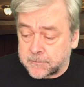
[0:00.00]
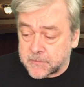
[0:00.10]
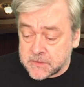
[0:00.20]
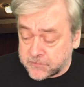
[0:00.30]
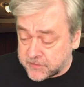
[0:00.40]

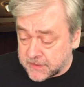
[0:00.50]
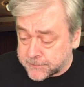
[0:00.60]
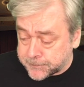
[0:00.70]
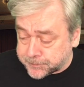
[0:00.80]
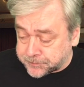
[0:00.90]
symphony,
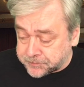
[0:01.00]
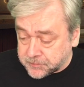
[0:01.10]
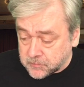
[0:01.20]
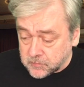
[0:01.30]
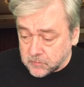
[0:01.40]

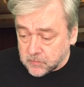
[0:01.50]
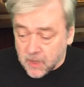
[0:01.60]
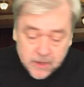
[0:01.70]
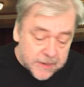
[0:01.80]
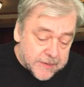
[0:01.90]

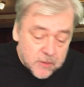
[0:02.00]
and you're